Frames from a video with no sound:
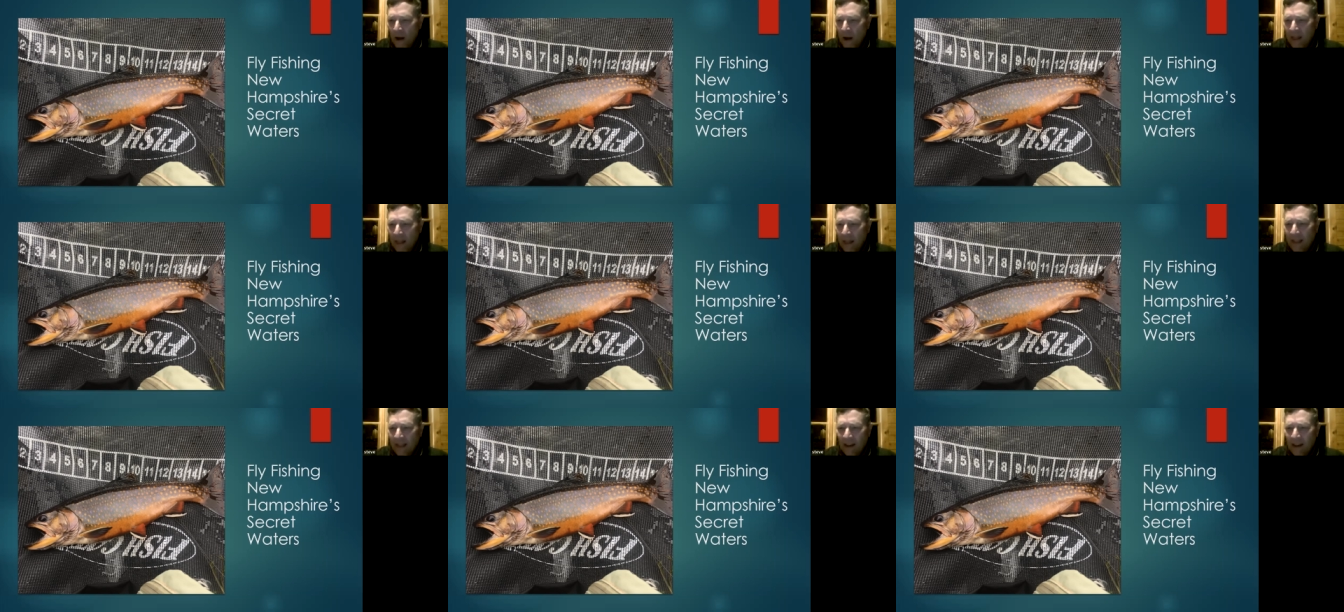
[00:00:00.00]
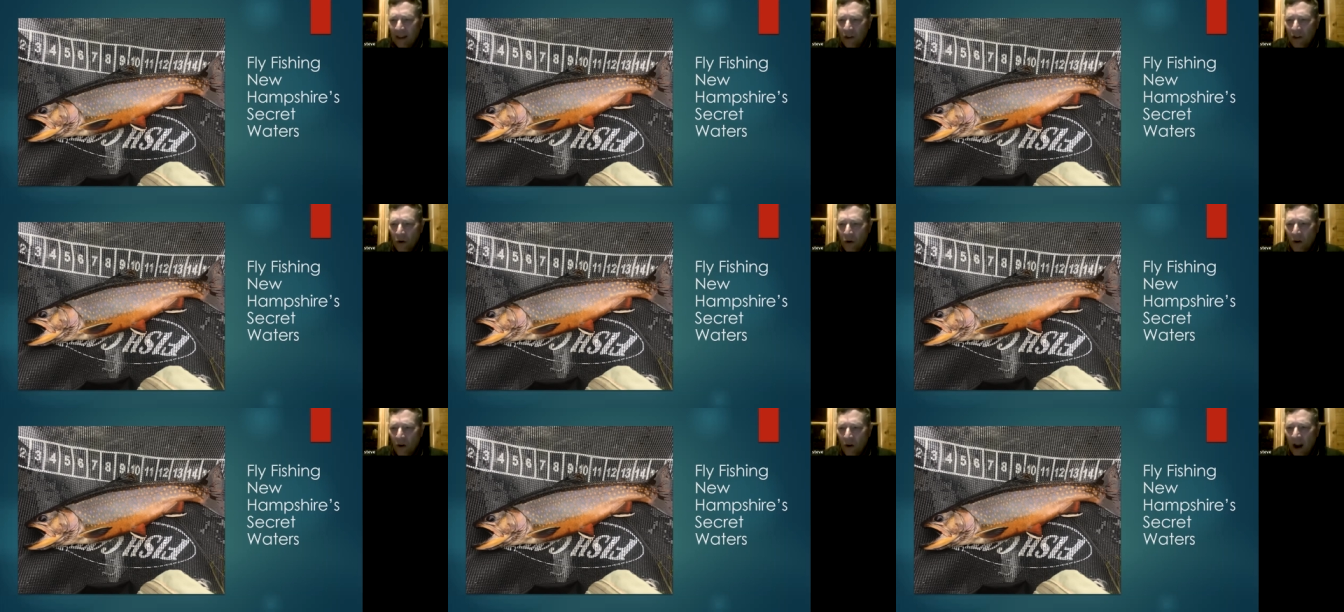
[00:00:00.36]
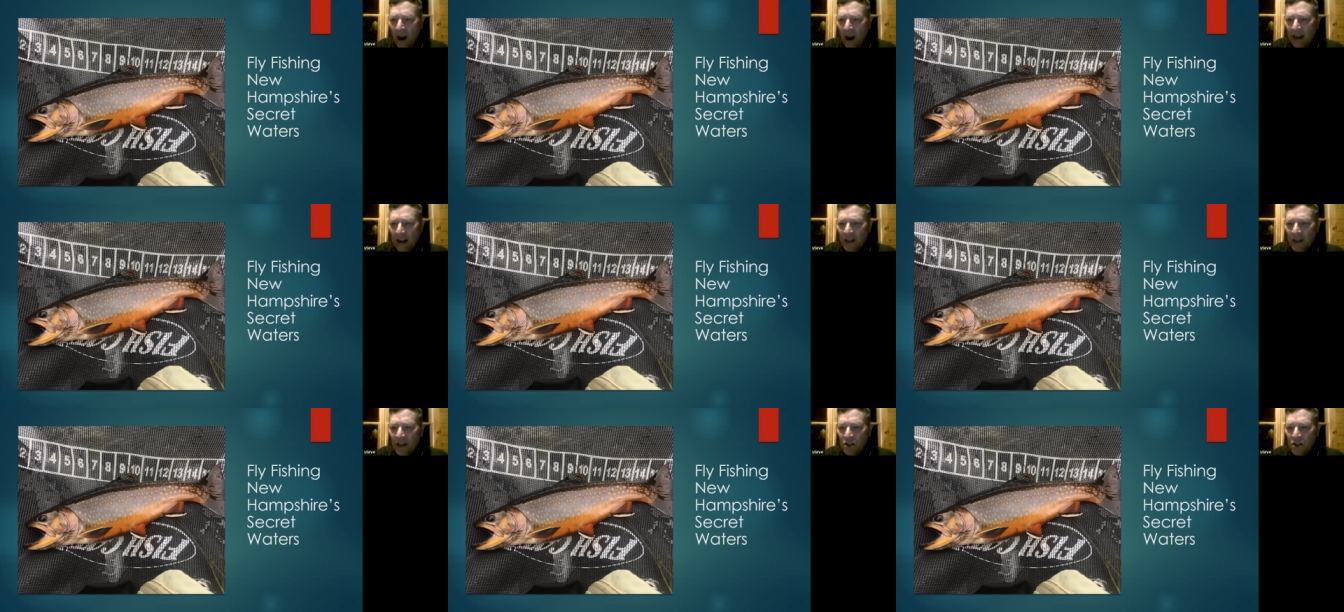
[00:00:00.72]
I think Nora,
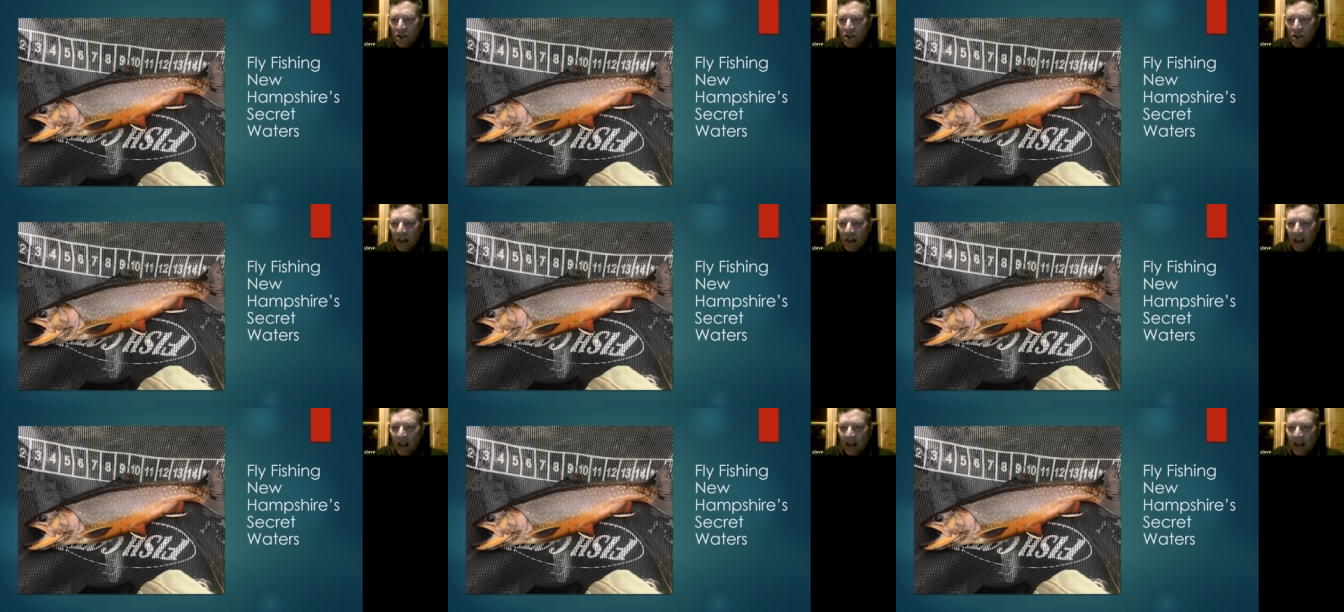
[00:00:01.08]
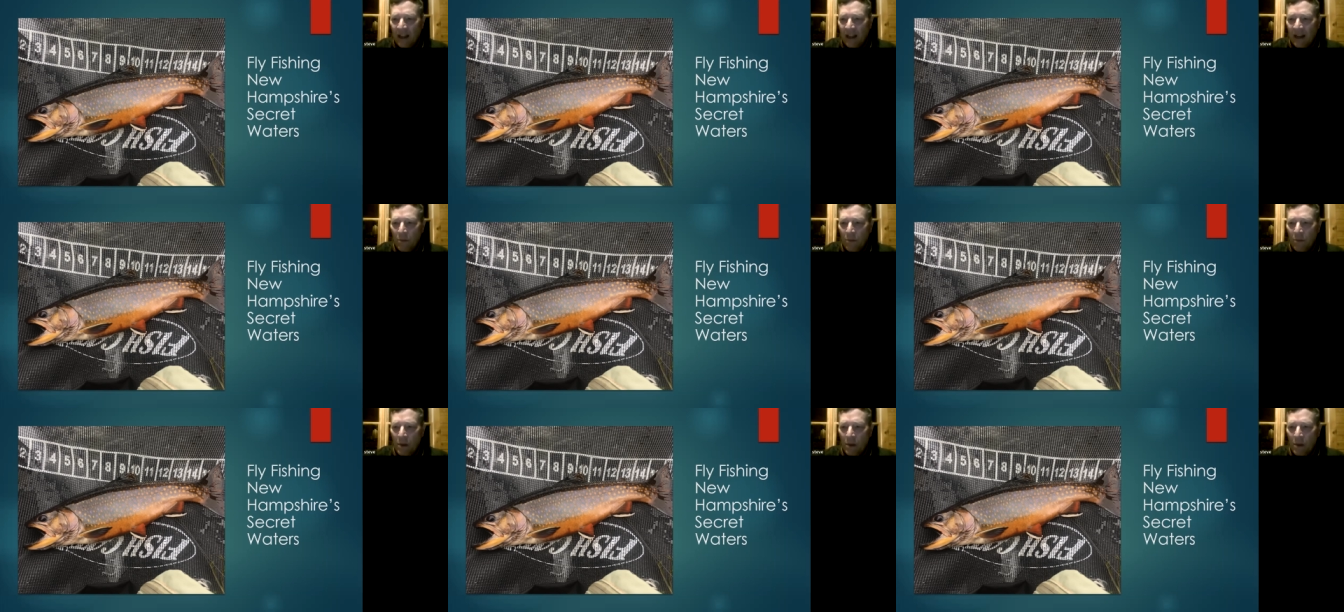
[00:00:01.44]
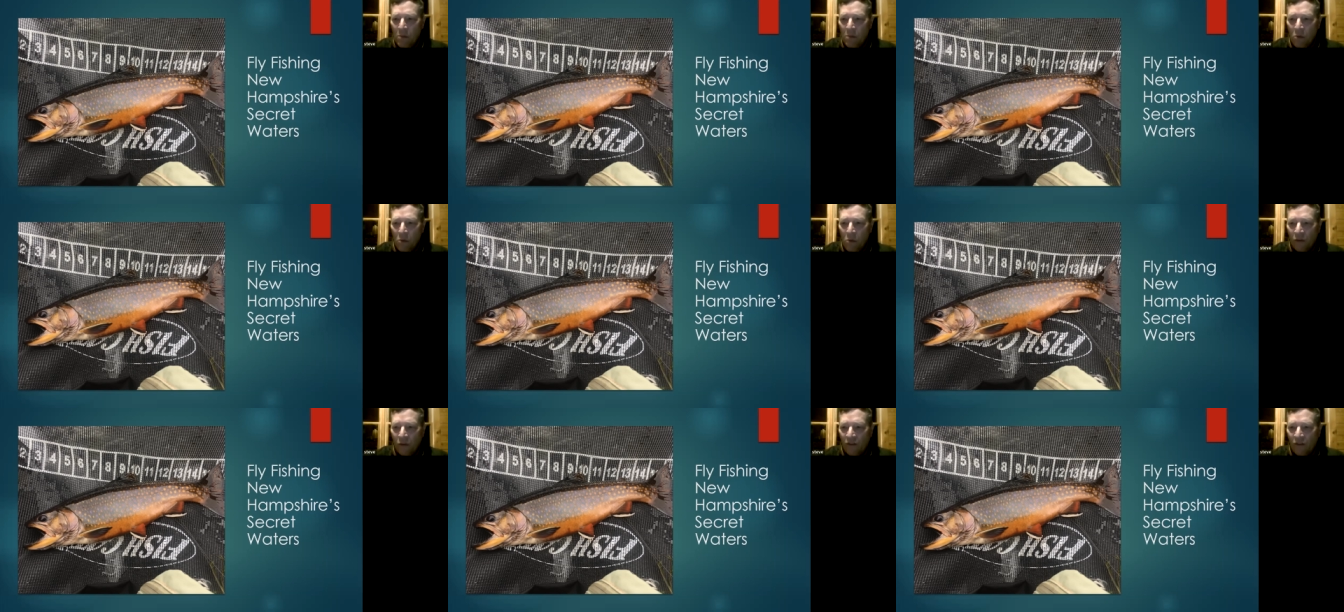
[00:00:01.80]
I can just click and
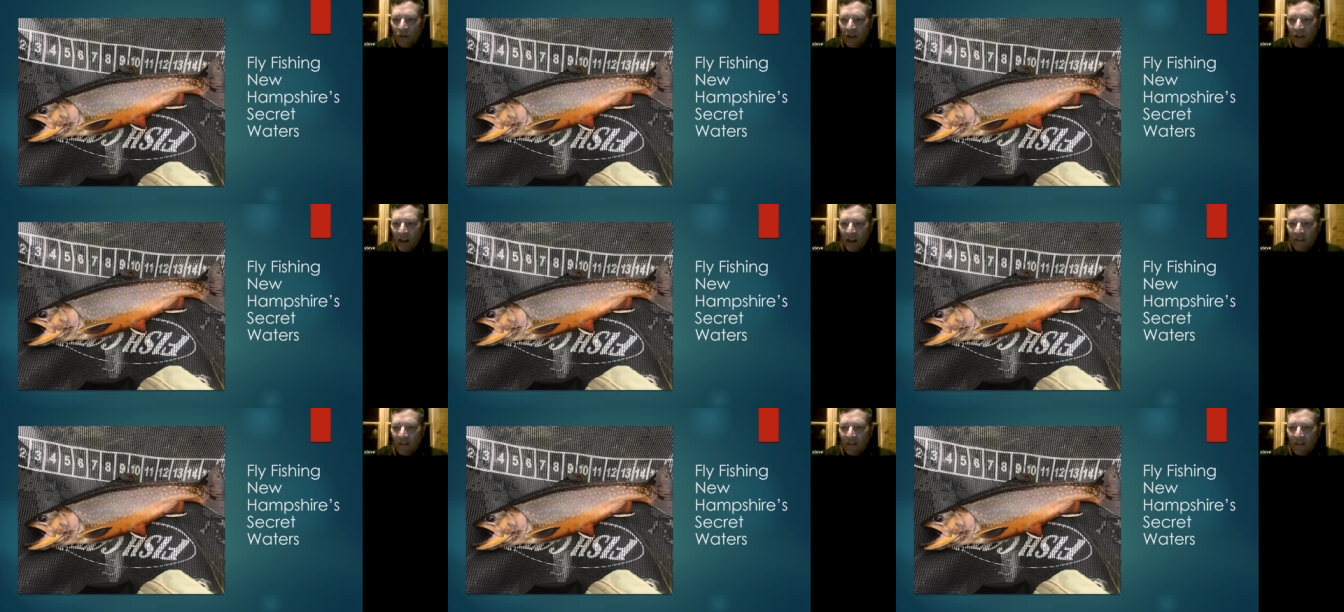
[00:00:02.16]
people will see it,